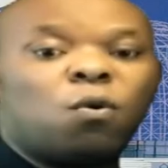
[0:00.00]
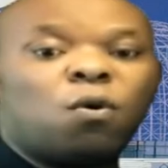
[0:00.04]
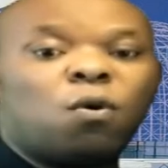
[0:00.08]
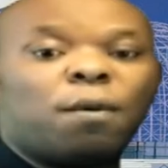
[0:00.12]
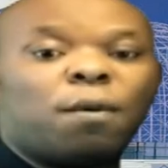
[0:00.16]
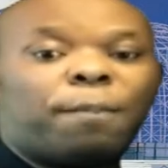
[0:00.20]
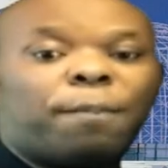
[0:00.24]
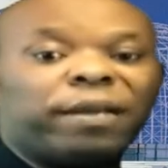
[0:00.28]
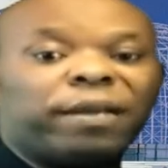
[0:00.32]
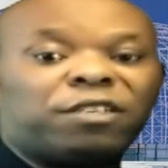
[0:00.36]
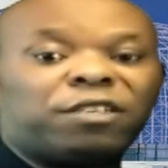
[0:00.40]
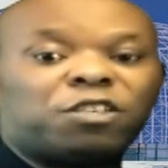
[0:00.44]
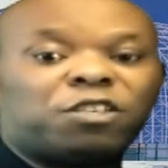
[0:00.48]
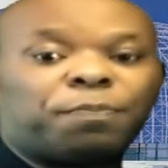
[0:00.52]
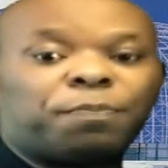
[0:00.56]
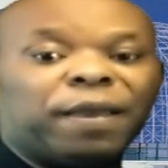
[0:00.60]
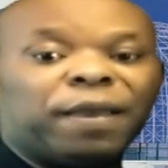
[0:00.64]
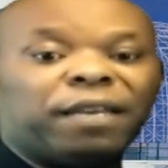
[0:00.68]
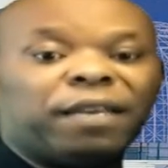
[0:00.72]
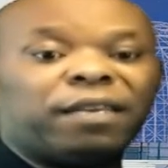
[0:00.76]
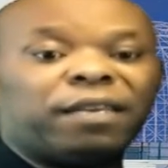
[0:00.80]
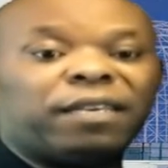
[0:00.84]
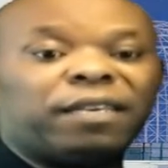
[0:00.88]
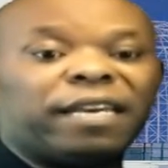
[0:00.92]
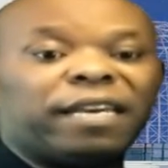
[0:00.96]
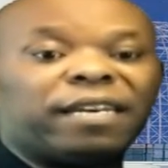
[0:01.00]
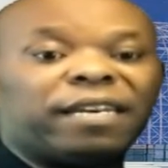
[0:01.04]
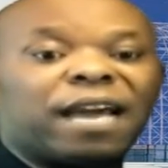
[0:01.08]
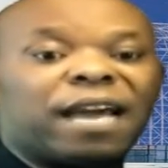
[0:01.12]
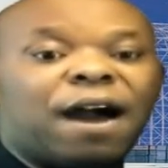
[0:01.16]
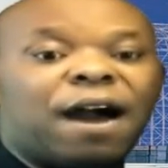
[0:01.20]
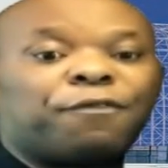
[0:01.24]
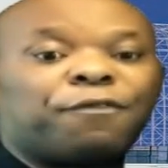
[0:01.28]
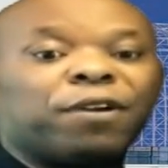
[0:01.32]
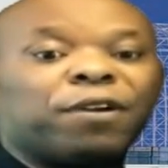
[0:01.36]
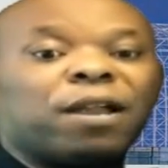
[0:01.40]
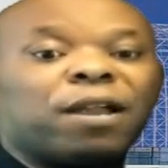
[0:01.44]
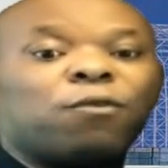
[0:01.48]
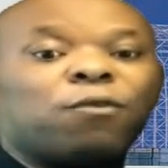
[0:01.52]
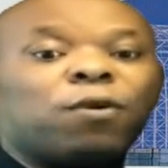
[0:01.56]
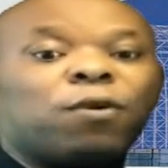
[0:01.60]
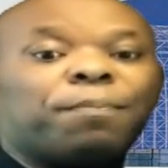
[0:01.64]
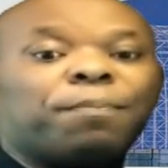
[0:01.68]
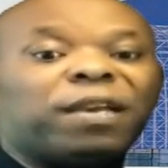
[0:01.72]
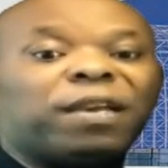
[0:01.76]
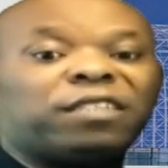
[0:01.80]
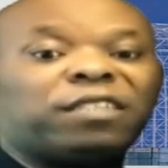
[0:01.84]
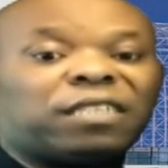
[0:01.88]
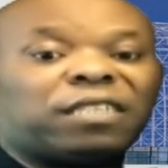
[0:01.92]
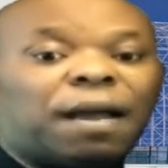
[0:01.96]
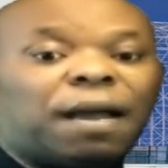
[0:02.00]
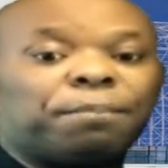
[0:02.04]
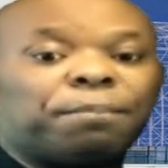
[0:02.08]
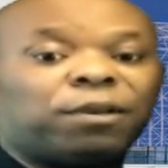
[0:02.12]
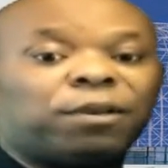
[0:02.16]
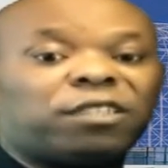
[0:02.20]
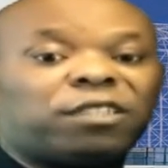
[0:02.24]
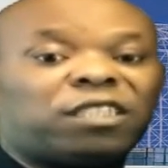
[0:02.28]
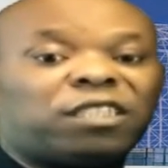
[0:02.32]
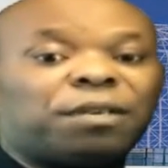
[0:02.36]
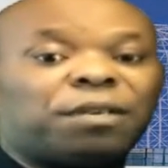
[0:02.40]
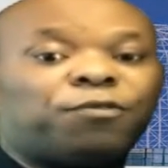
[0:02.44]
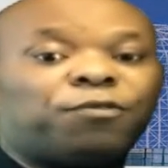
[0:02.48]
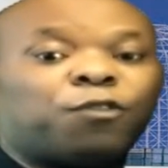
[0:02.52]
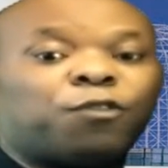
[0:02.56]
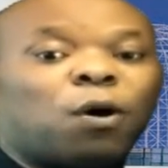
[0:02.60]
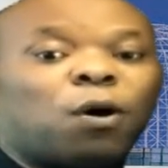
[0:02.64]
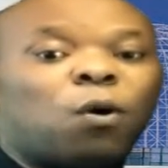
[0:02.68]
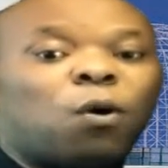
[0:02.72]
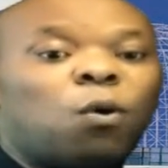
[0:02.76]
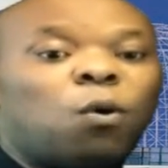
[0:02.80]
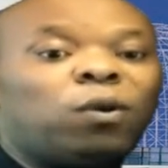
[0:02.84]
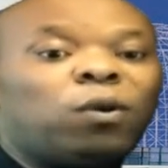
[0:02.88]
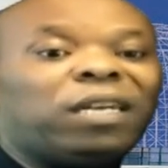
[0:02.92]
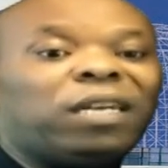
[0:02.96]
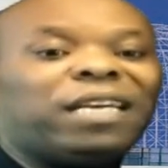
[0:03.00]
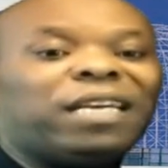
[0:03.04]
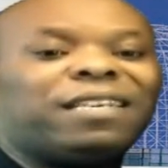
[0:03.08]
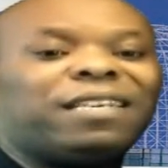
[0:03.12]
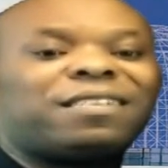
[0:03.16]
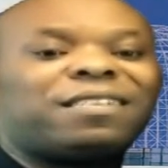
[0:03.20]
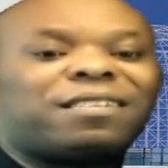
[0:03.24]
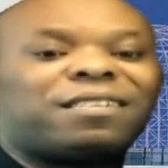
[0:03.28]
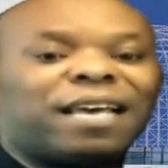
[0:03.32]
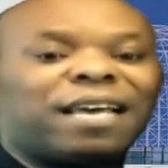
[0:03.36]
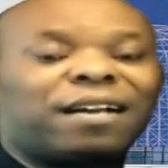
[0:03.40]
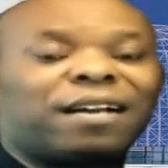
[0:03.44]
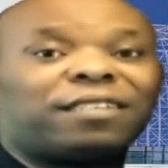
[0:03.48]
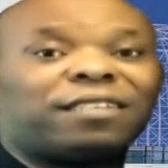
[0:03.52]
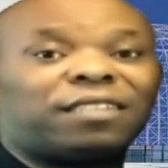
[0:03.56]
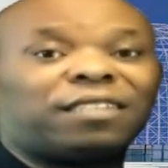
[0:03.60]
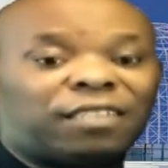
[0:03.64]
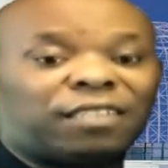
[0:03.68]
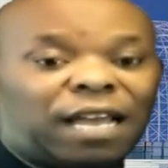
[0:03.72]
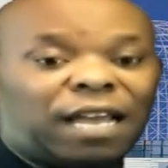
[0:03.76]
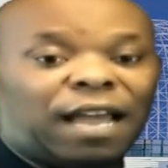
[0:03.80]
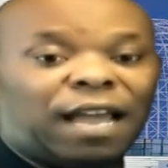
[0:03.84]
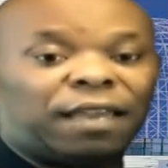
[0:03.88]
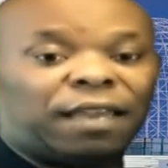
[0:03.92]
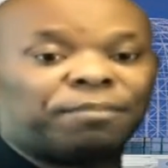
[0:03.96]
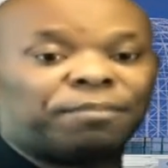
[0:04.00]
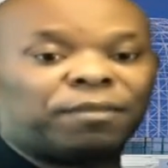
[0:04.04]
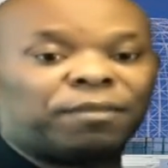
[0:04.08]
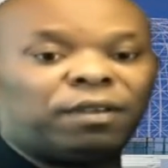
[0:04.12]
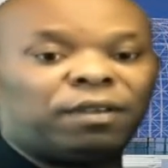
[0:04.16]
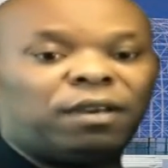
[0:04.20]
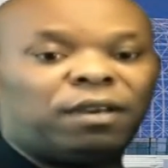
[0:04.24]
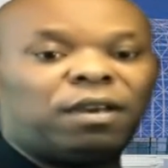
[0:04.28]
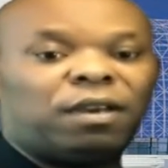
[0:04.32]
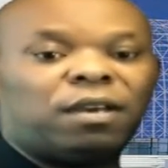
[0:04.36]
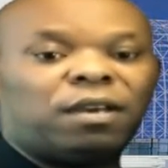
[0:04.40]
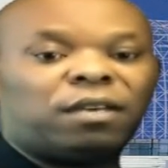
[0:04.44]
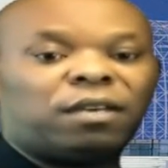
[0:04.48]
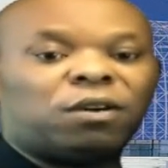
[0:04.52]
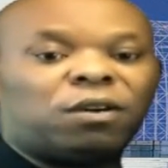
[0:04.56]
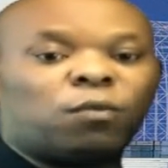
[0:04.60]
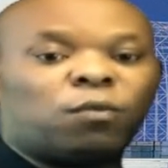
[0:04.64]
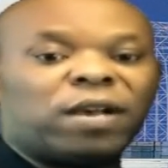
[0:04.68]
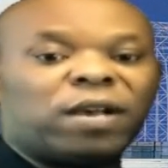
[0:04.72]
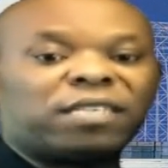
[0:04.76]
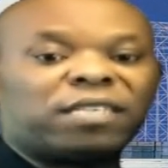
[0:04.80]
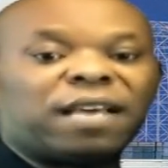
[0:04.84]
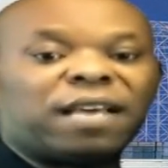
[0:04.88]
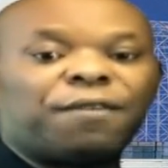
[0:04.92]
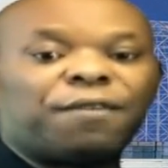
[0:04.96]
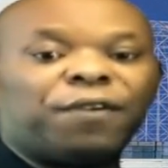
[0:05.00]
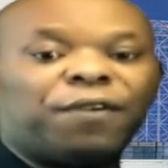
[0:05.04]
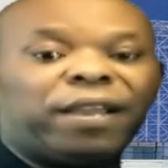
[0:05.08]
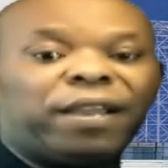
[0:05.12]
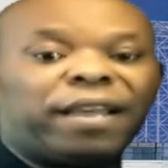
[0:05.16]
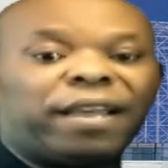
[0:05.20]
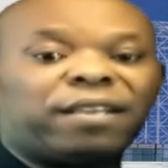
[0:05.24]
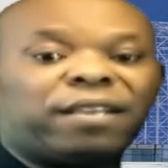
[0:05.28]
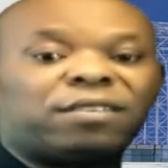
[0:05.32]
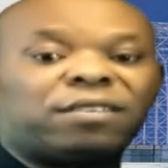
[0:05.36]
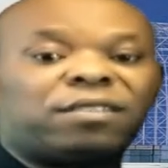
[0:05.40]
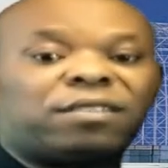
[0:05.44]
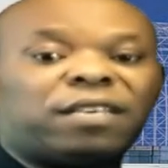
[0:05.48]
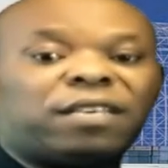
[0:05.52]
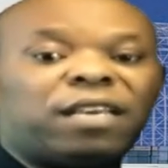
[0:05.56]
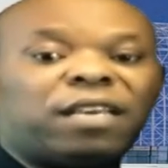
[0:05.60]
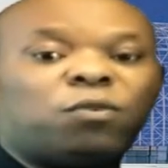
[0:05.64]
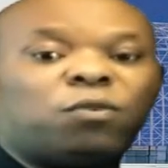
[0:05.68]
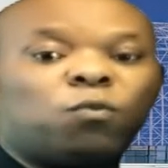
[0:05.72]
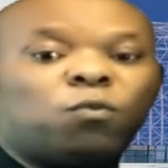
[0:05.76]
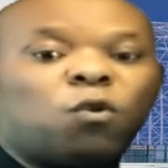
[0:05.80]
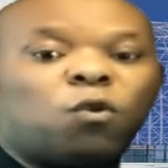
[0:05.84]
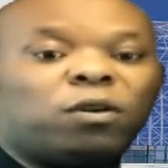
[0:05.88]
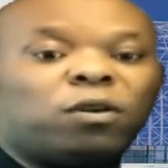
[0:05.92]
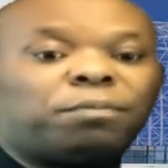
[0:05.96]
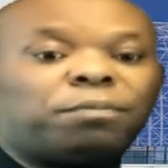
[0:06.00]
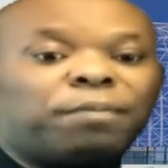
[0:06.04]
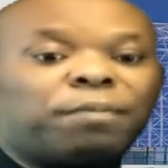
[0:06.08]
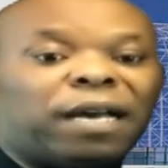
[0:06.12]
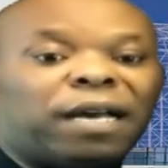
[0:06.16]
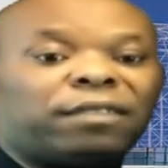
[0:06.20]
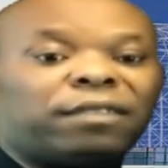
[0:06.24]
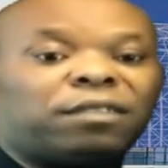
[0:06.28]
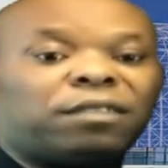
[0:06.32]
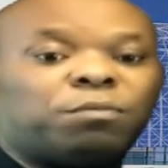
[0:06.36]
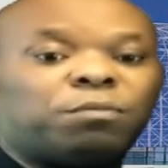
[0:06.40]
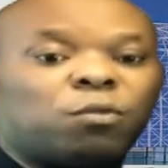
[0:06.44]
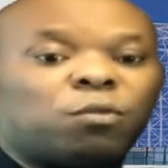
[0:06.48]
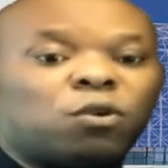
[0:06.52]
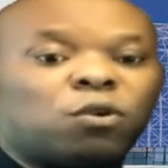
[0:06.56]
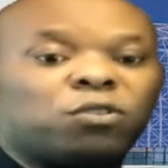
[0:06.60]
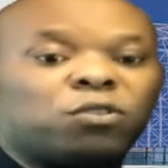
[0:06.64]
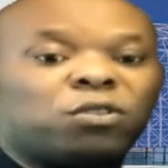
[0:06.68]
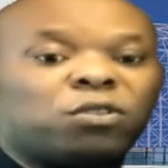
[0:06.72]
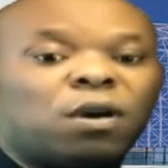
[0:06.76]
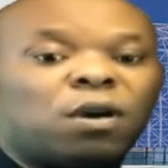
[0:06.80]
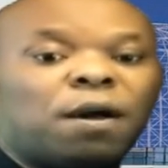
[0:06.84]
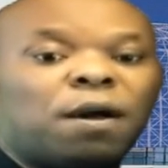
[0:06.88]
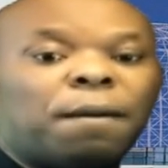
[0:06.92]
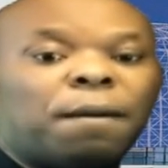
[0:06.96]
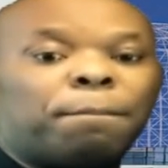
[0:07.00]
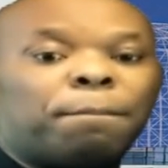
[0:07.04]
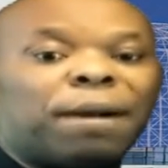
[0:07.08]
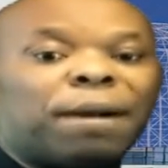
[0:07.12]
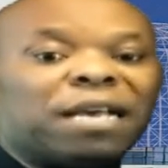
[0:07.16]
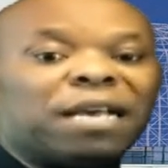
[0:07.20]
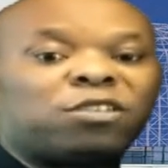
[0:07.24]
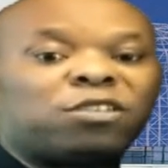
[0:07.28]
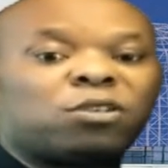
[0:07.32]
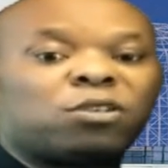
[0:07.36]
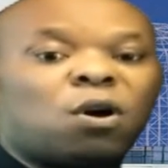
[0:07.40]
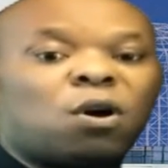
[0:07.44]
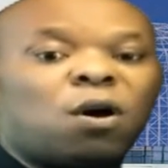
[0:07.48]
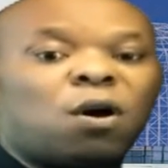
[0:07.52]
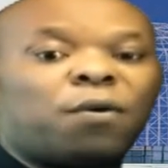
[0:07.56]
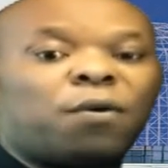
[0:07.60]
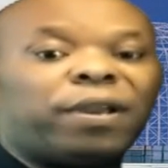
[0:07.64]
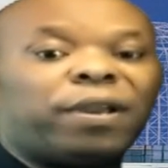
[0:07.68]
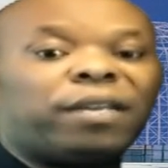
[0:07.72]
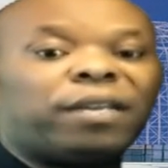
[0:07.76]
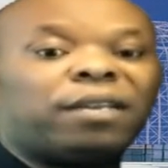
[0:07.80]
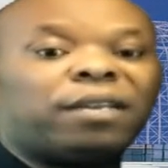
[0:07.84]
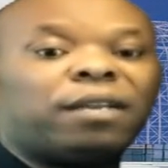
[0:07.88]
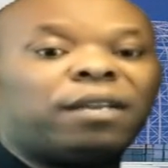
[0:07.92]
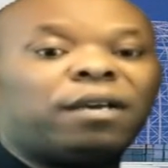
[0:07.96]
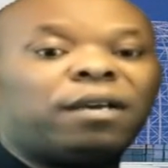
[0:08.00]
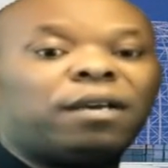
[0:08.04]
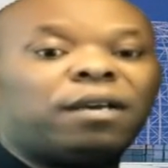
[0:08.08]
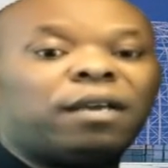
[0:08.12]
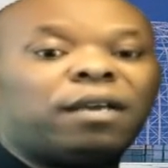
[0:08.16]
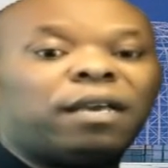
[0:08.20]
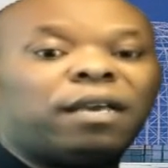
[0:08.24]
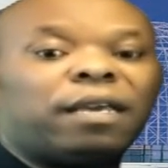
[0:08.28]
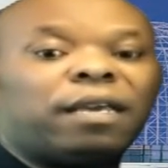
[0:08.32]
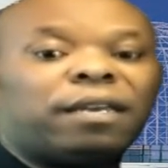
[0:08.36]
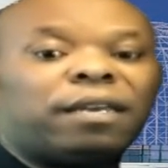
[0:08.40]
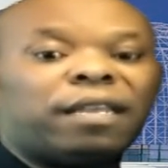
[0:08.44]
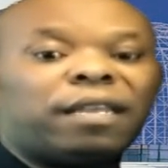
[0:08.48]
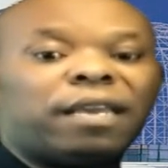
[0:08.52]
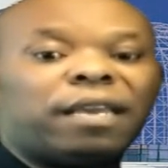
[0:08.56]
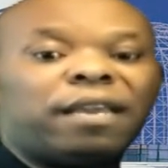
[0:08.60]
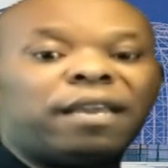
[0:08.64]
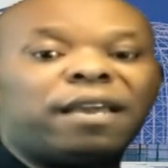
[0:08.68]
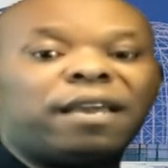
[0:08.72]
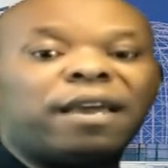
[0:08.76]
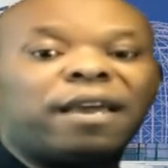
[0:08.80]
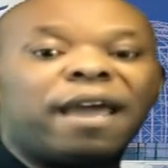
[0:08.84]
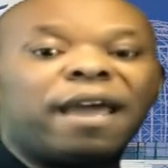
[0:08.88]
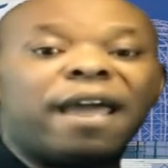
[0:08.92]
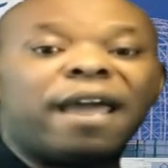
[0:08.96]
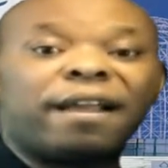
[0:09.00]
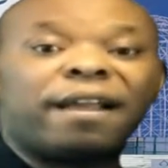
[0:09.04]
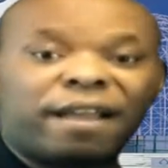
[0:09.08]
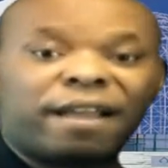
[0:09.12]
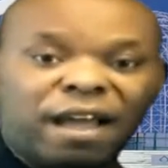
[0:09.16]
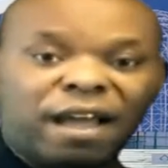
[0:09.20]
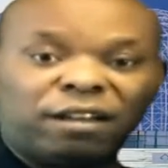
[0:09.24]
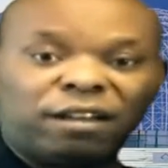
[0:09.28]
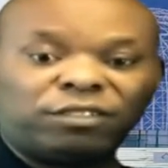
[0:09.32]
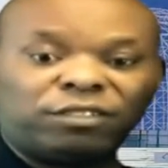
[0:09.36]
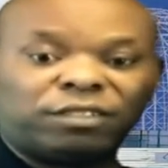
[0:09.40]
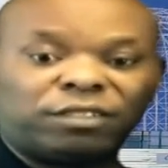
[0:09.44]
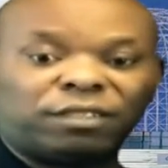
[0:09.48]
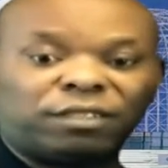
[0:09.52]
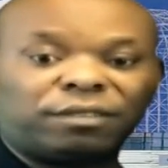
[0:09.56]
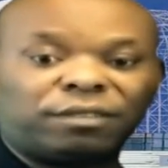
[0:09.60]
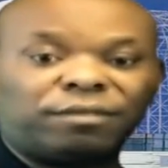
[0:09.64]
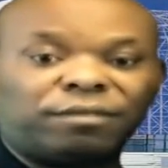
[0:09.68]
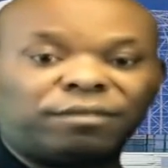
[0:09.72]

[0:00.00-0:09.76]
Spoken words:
were participating in the African Women's Championship for only the 2nd time. The West Africans did what mattered most by scoring in the encounter.